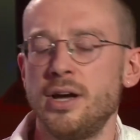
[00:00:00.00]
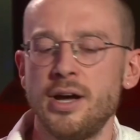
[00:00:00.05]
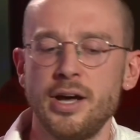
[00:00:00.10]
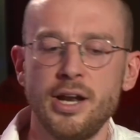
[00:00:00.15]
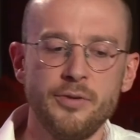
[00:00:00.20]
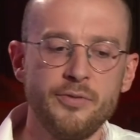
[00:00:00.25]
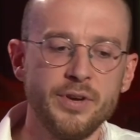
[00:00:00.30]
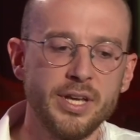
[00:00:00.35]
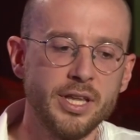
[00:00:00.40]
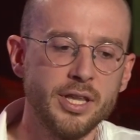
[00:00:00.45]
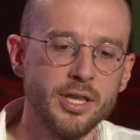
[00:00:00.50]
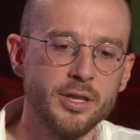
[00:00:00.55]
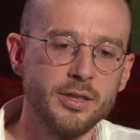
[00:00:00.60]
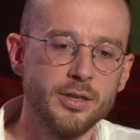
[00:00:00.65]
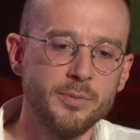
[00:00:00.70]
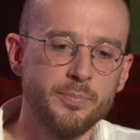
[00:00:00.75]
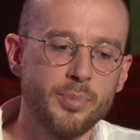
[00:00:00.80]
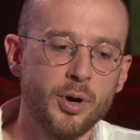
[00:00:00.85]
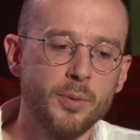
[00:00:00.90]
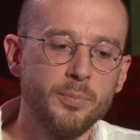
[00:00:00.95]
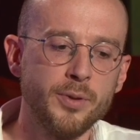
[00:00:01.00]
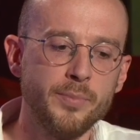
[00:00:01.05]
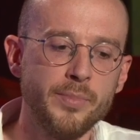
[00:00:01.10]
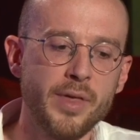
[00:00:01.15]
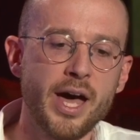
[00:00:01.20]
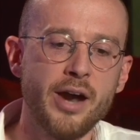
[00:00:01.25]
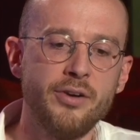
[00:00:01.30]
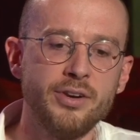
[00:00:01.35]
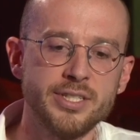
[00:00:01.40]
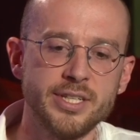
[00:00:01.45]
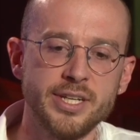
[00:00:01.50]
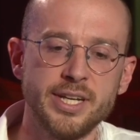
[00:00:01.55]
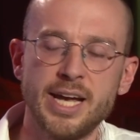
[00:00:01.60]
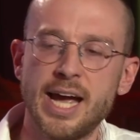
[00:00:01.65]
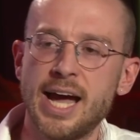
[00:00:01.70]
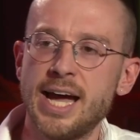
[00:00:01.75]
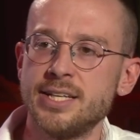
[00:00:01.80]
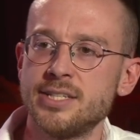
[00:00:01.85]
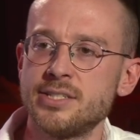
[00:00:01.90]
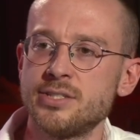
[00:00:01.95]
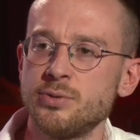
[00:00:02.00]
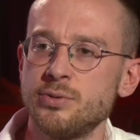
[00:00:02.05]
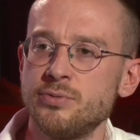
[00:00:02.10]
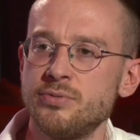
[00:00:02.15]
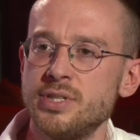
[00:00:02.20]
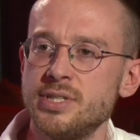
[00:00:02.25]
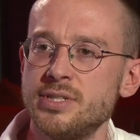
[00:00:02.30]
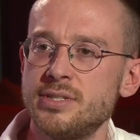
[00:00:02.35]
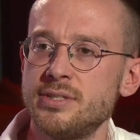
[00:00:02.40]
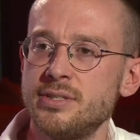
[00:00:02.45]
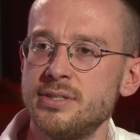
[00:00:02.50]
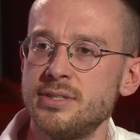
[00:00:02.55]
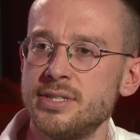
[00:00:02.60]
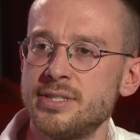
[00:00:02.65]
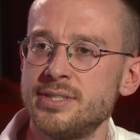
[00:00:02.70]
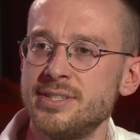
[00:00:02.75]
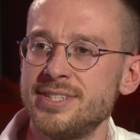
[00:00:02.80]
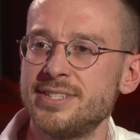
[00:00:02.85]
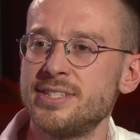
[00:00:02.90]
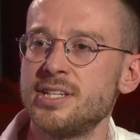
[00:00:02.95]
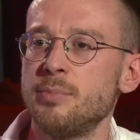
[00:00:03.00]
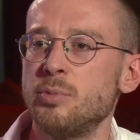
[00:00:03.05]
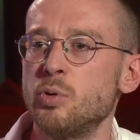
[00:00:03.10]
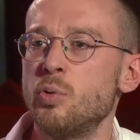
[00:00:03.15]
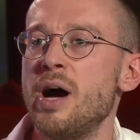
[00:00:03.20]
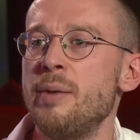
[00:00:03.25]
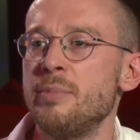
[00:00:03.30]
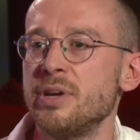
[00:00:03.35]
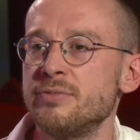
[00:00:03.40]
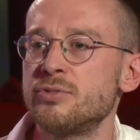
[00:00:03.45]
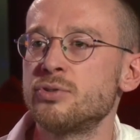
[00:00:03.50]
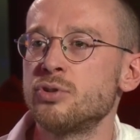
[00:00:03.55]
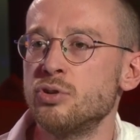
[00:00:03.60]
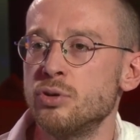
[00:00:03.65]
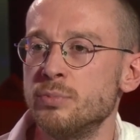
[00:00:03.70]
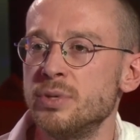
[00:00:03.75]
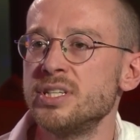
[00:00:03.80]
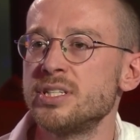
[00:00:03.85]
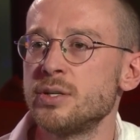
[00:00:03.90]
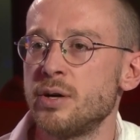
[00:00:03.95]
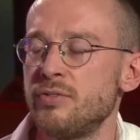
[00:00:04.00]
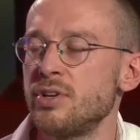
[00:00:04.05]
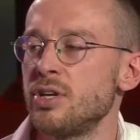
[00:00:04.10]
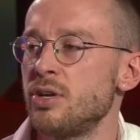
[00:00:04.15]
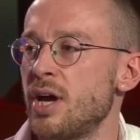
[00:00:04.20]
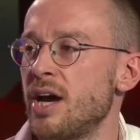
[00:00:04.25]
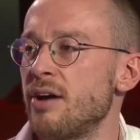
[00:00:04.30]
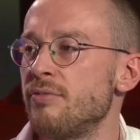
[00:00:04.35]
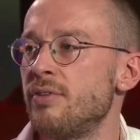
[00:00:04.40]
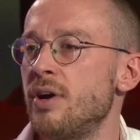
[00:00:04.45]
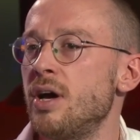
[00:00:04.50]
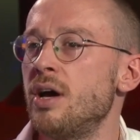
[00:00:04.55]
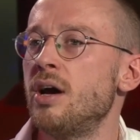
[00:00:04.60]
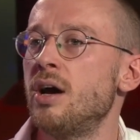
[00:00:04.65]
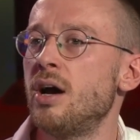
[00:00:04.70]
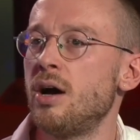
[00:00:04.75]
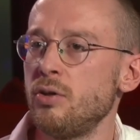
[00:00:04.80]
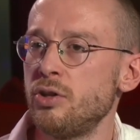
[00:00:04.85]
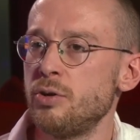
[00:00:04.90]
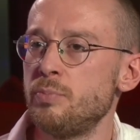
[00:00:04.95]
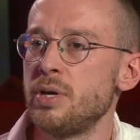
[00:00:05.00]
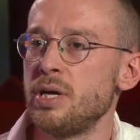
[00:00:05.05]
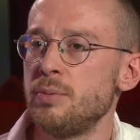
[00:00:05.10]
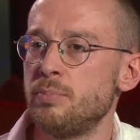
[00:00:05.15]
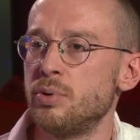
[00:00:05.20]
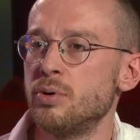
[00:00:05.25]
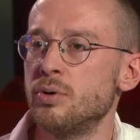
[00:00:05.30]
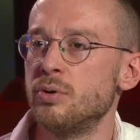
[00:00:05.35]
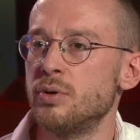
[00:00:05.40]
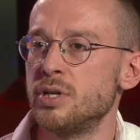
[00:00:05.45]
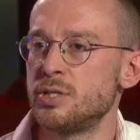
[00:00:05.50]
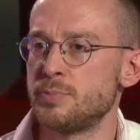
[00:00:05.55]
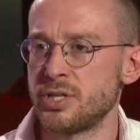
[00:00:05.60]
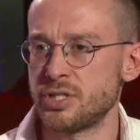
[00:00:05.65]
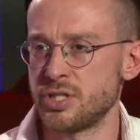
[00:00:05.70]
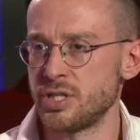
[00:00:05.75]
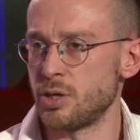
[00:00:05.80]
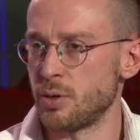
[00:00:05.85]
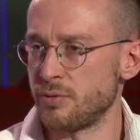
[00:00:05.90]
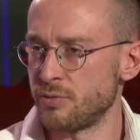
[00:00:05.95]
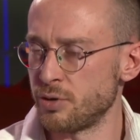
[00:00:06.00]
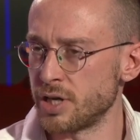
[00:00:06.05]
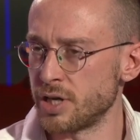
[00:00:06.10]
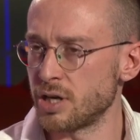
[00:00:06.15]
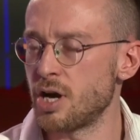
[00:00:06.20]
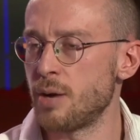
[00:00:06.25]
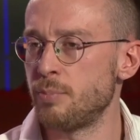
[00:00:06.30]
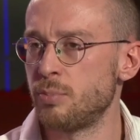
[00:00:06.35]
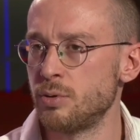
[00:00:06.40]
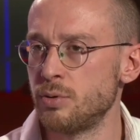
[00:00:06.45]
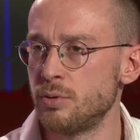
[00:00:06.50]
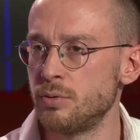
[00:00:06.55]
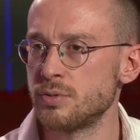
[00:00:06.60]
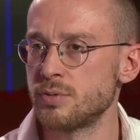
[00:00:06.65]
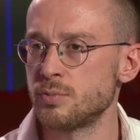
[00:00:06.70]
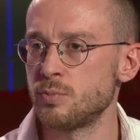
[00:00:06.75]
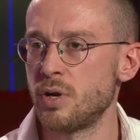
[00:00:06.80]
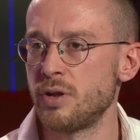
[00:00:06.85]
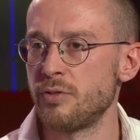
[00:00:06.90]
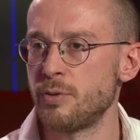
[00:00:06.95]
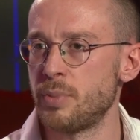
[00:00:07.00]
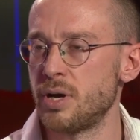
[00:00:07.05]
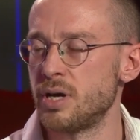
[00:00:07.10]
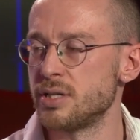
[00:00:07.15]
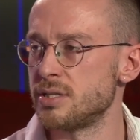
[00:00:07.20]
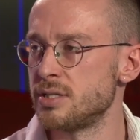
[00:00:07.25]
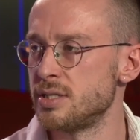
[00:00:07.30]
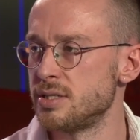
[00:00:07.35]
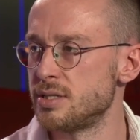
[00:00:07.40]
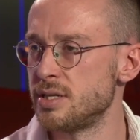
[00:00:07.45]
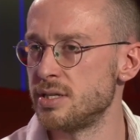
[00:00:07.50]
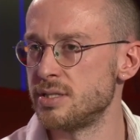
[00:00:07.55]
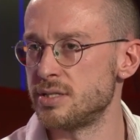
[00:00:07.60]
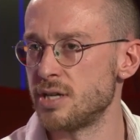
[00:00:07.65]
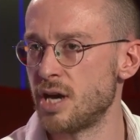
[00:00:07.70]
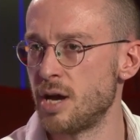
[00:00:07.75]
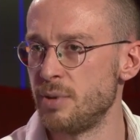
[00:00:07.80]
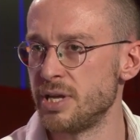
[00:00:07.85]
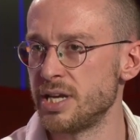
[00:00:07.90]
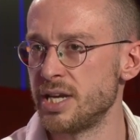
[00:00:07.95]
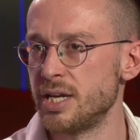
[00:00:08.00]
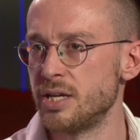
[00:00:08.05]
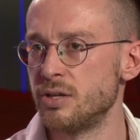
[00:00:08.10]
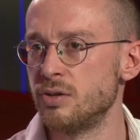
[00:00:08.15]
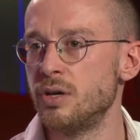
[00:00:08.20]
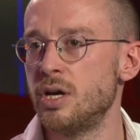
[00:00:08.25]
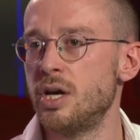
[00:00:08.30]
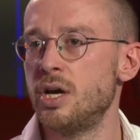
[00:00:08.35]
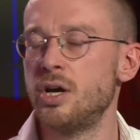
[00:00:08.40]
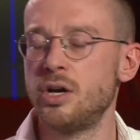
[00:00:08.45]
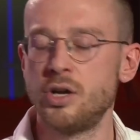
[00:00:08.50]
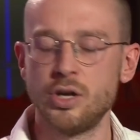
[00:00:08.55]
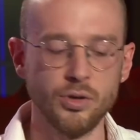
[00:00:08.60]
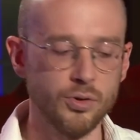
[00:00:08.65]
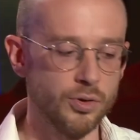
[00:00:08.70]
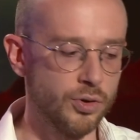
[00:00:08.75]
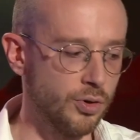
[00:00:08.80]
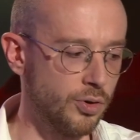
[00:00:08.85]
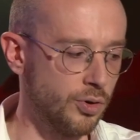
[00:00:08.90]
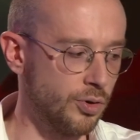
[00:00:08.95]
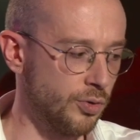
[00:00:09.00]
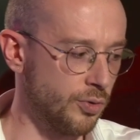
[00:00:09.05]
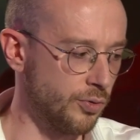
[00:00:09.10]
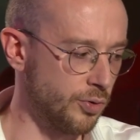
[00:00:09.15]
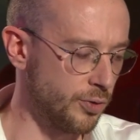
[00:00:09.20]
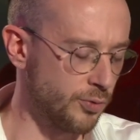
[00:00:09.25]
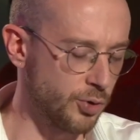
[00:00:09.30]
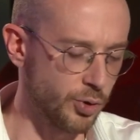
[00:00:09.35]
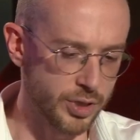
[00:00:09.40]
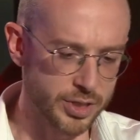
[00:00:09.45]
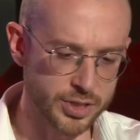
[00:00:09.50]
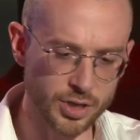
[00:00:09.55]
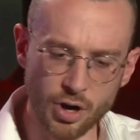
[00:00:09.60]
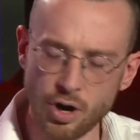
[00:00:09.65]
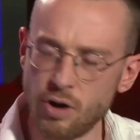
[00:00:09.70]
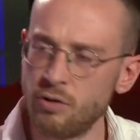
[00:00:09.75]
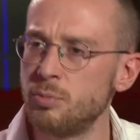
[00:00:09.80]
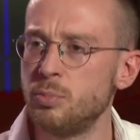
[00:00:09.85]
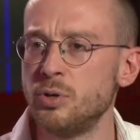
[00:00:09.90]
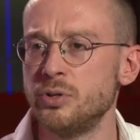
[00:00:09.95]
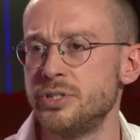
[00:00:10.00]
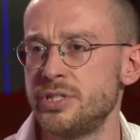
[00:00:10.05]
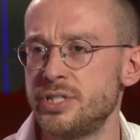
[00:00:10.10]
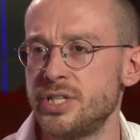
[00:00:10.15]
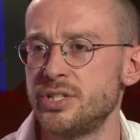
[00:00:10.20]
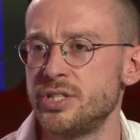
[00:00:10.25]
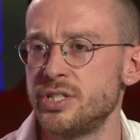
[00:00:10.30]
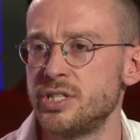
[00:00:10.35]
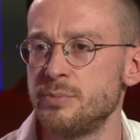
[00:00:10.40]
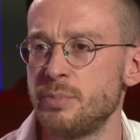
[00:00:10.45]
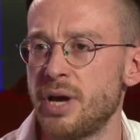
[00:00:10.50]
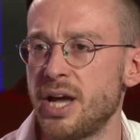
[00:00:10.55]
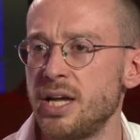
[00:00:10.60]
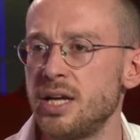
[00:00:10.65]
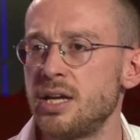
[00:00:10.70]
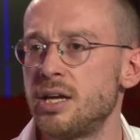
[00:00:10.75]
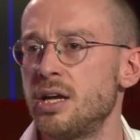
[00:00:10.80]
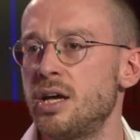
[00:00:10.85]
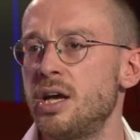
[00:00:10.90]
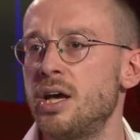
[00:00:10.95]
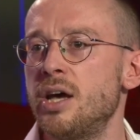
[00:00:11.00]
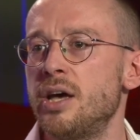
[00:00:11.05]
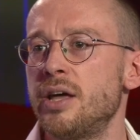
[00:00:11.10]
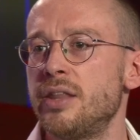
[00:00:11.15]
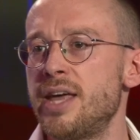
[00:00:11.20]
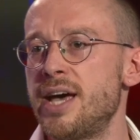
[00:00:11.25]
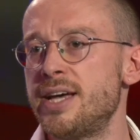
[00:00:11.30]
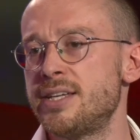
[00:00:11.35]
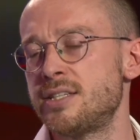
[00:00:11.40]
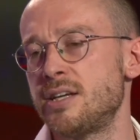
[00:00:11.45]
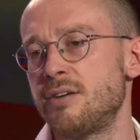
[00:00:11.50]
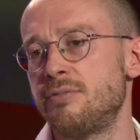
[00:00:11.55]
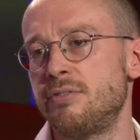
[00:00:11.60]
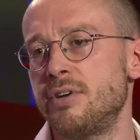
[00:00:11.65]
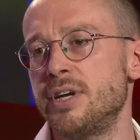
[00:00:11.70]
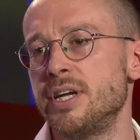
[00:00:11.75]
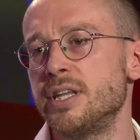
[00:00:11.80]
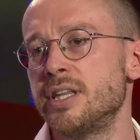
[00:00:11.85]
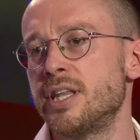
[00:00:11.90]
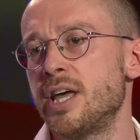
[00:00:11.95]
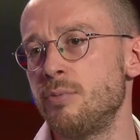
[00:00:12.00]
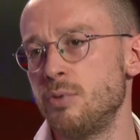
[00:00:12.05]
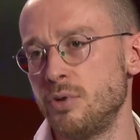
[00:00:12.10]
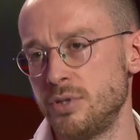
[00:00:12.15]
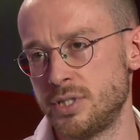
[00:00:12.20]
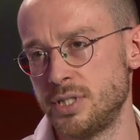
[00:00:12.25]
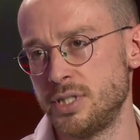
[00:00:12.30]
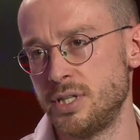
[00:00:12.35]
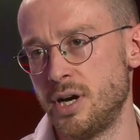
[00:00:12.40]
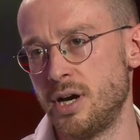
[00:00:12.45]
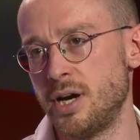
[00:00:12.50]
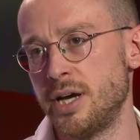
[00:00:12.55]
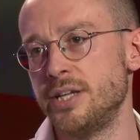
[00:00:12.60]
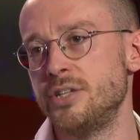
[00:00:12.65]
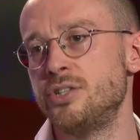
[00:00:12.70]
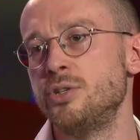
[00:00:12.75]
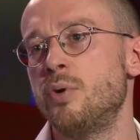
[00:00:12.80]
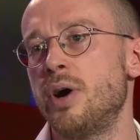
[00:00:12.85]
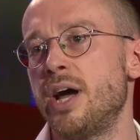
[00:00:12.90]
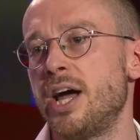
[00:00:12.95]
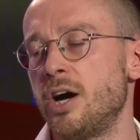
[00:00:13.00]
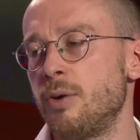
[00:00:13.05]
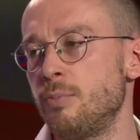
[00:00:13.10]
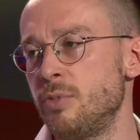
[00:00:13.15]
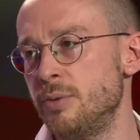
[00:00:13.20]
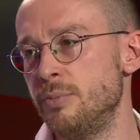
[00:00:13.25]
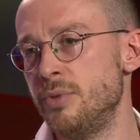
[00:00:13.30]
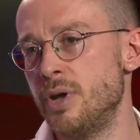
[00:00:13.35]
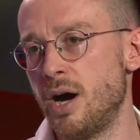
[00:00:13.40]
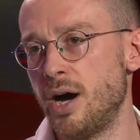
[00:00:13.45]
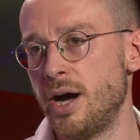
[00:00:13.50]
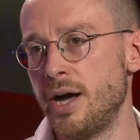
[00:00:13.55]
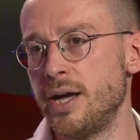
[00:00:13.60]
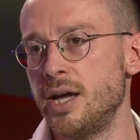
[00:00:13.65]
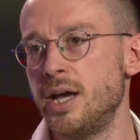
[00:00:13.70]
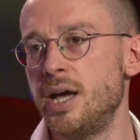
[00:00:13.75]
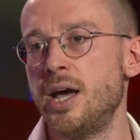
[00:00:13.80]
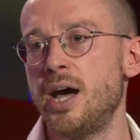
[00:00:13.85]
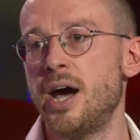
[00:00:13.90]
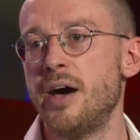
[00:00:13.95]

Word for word: And I think the problem there is it adds sort of this, this, this double whammy of trauma. So I think you have older people, especially, you know, in a couple, one of the person is, is terminally ill, you're, you've got this horrible decision to make they're suffering, they want to die, do I help them die?